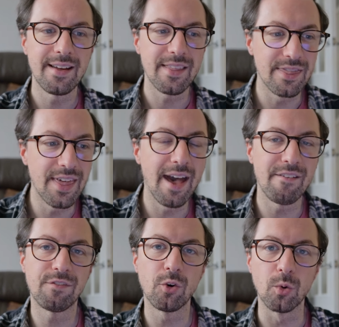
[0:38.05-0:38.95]
their
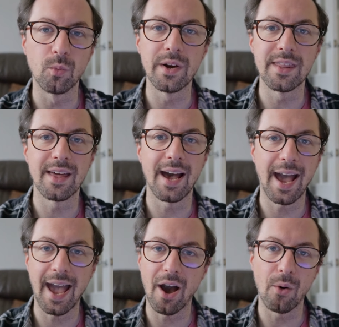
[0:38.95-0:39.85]
fault with
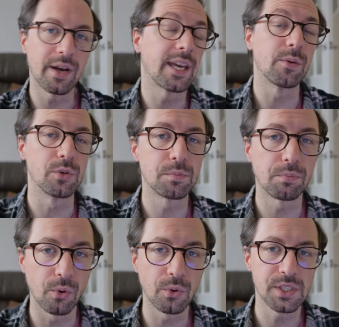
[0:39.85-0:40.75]
how he was
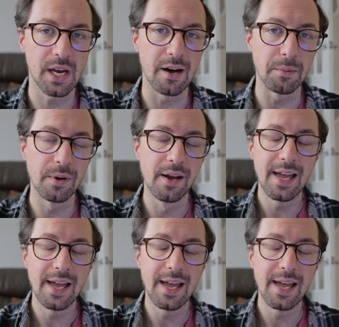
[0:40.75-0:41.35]
brought up